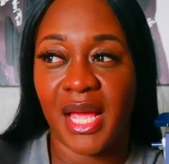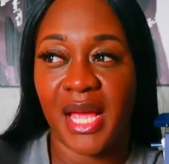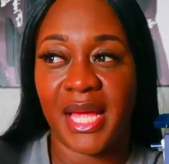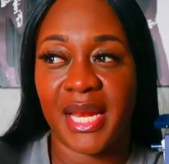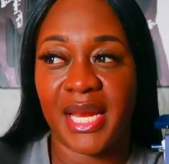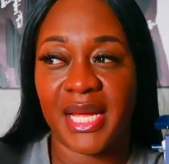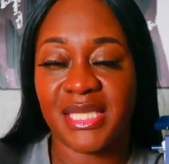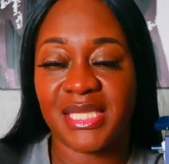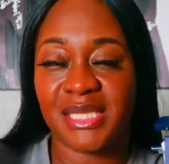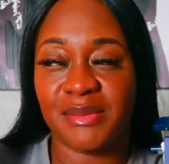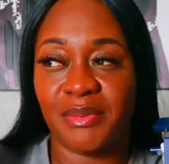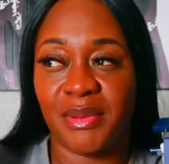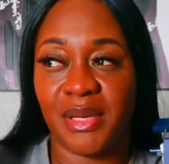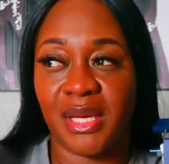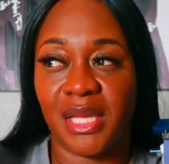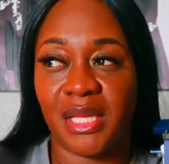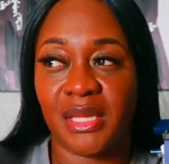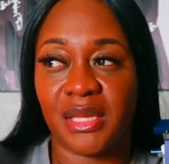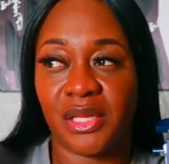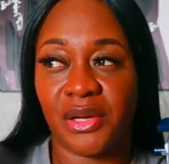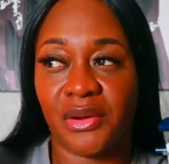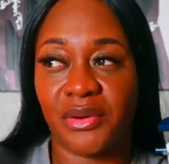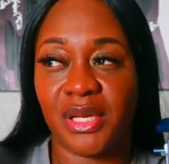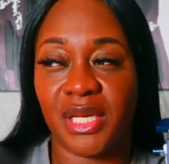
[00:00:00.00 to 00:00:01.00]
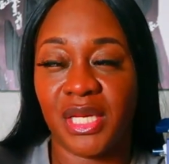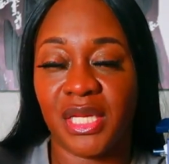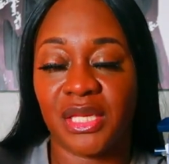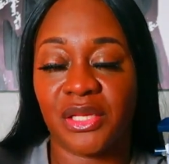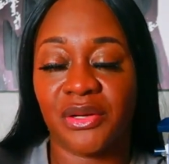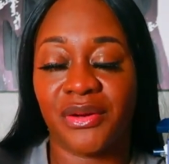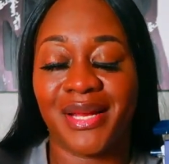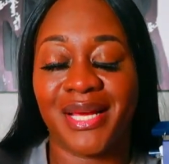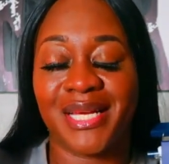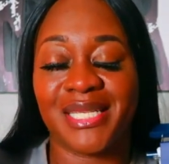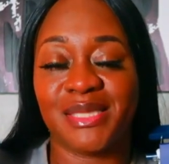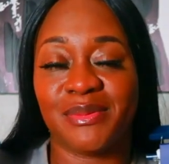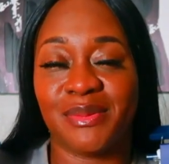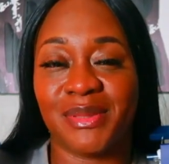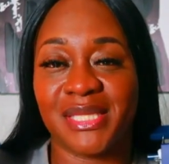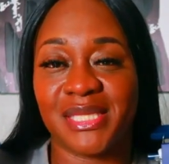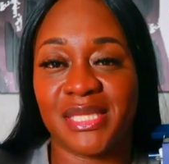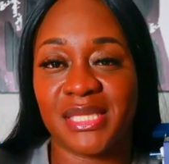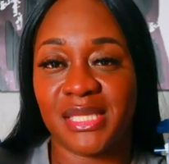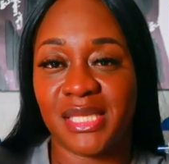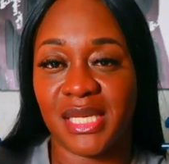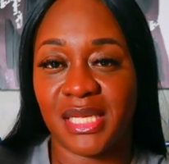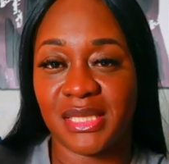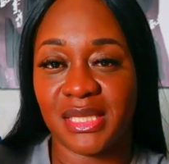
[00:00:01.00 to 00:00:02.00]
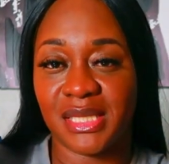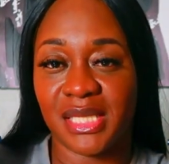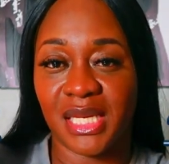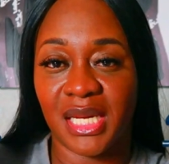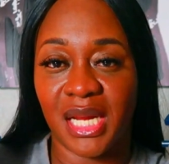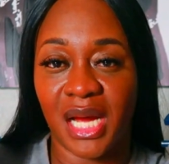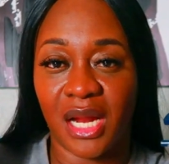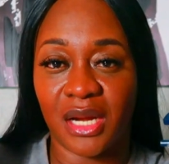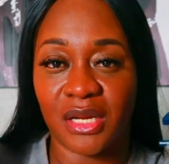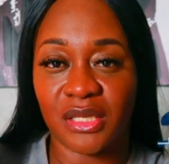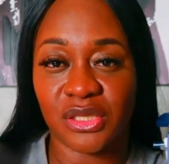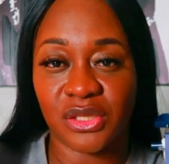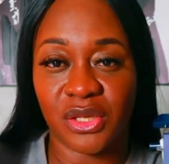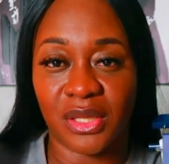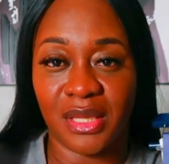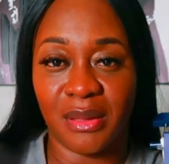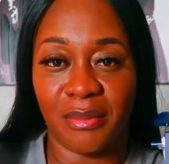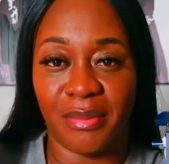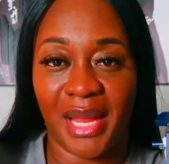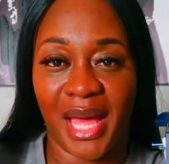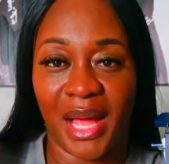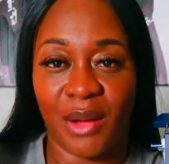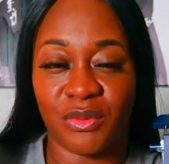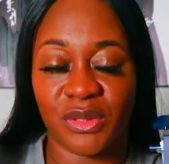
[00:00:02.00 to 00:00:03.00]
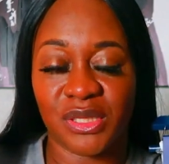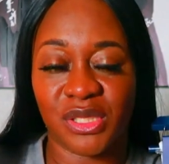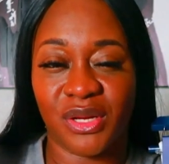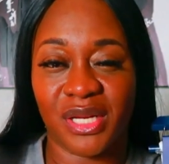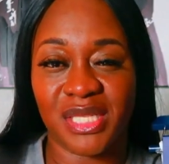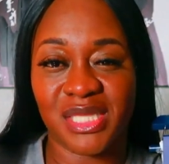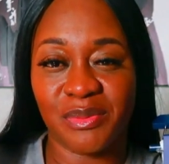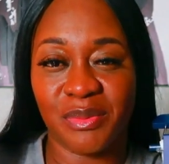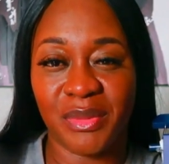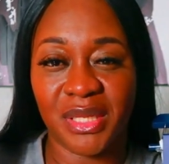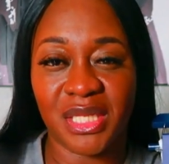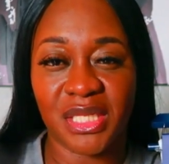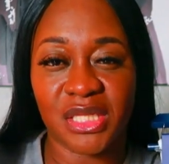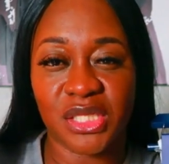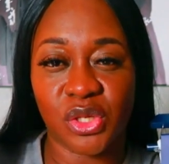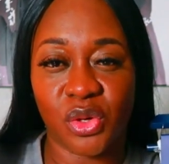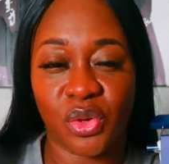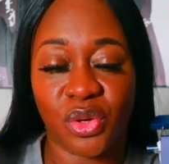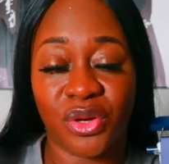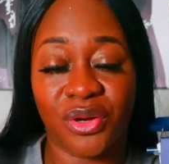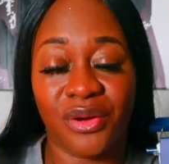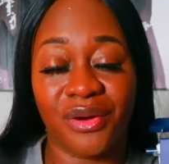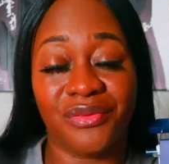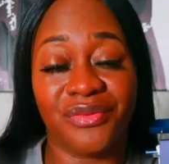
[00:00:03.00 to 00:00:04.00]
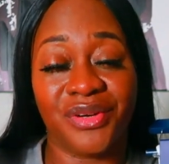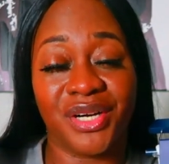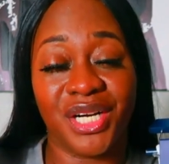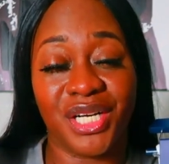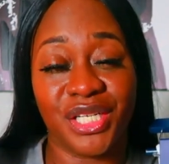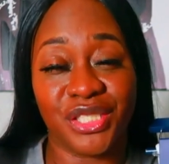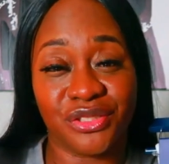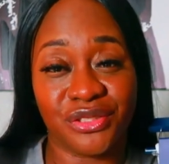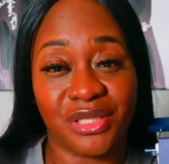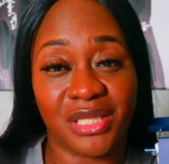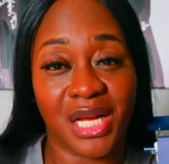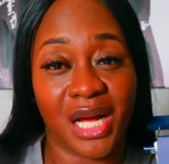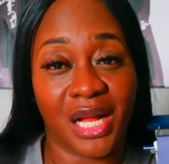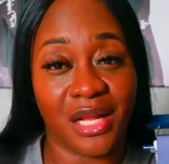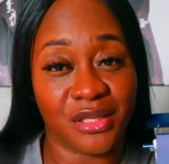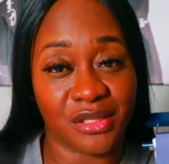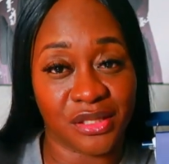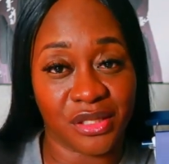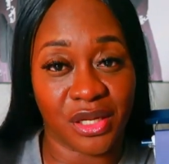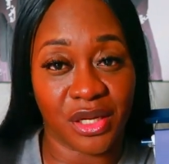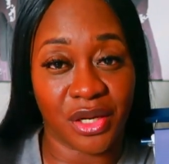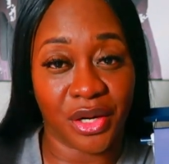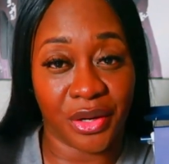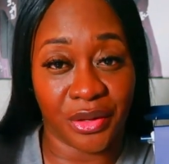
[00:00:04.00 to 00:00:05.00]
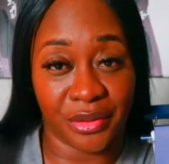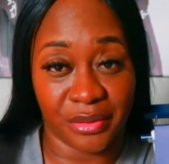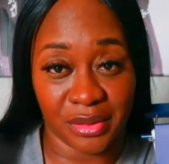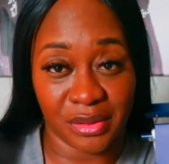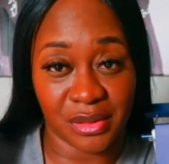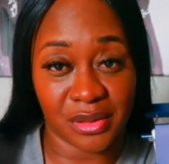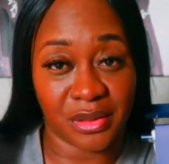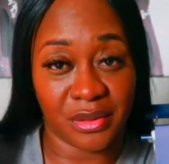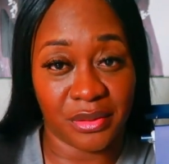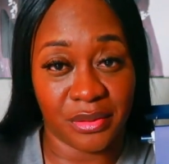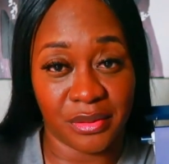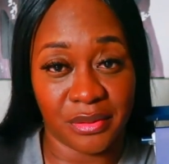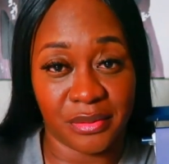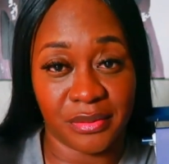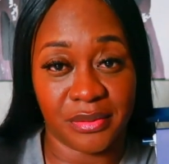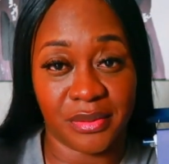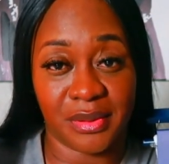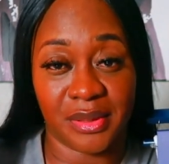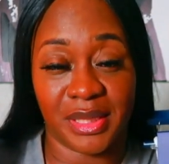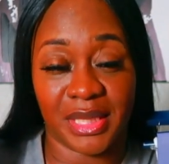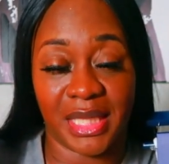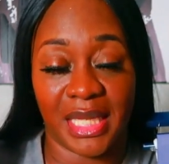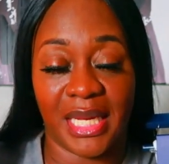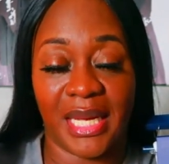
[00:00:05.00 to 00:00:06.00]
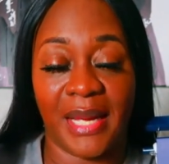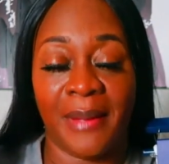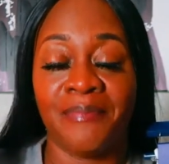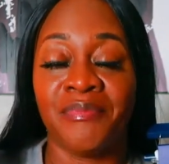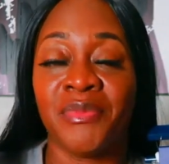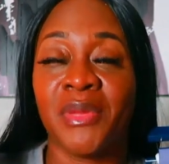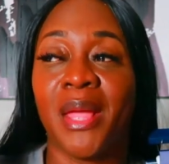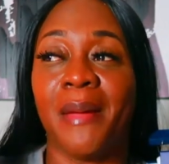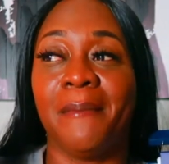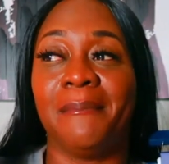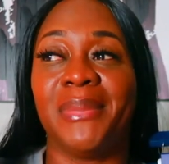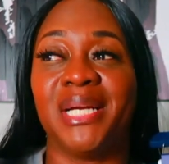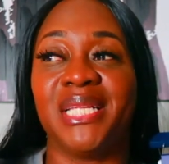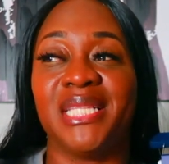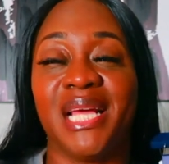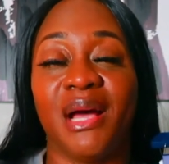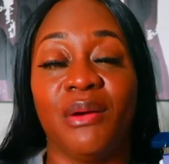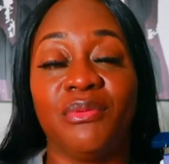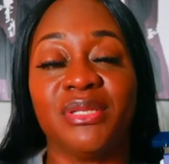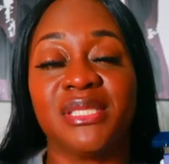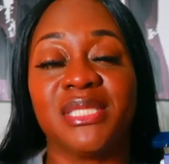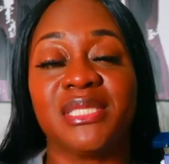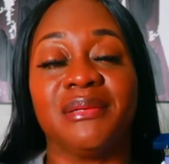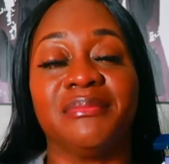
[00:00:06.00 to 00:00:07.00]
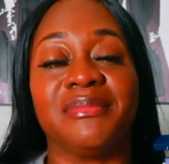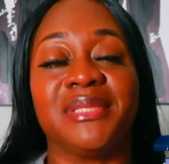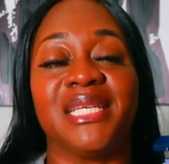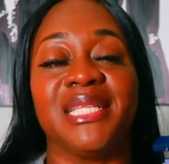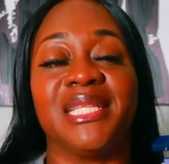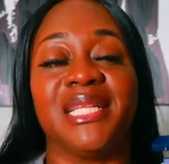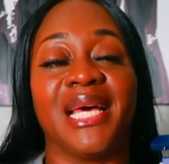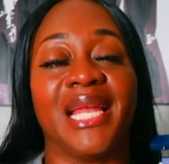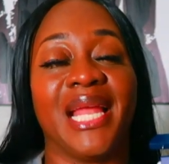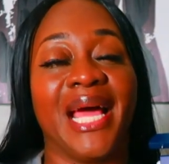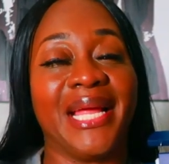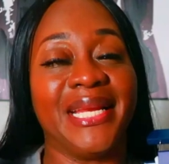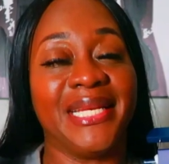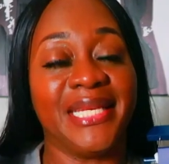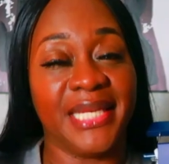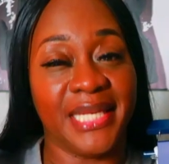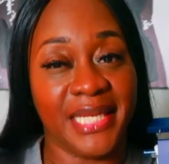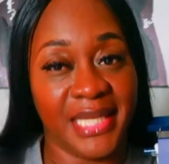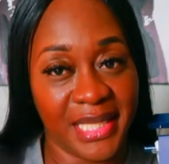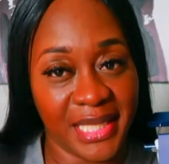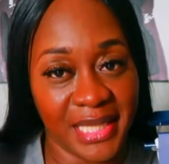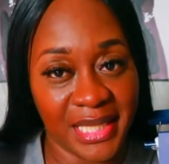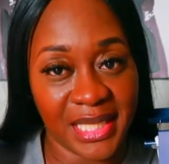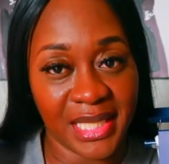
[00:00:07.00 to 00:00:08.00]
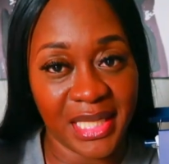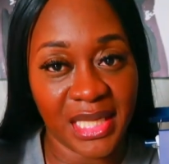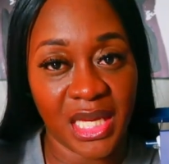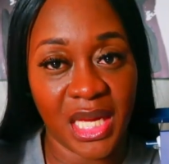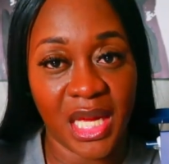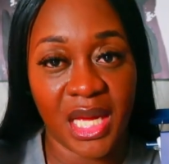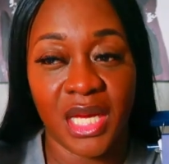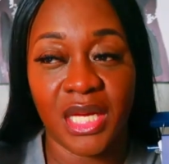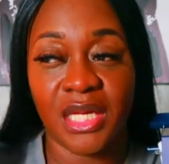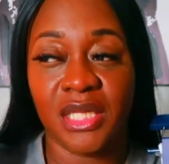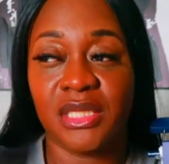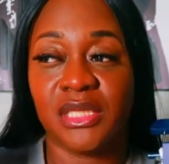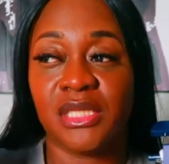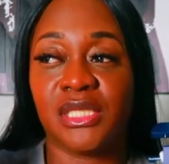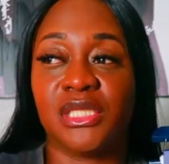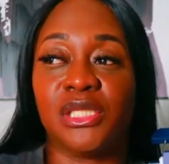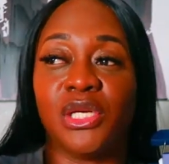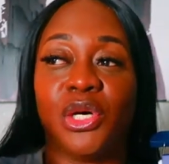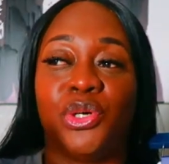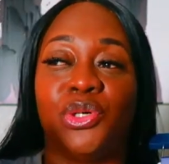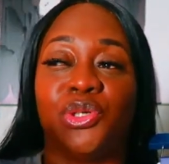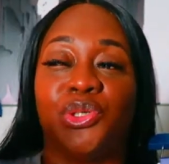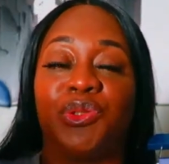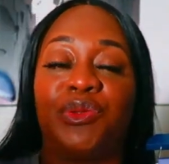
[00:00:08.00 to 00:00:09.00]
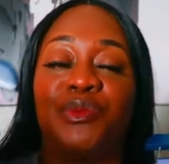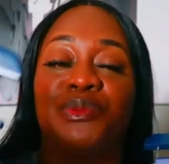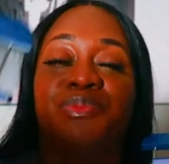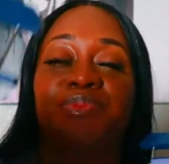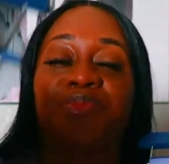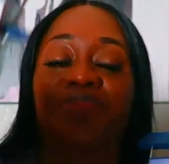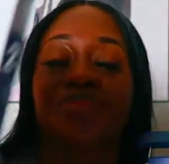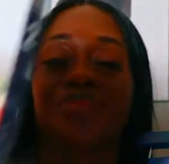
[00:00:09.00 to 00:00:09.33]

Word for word: and i spent 30 and 30 i spent 60 dollars on the black one so i spent a total of 100 dollars on curtains girl okay but that was something that i needed so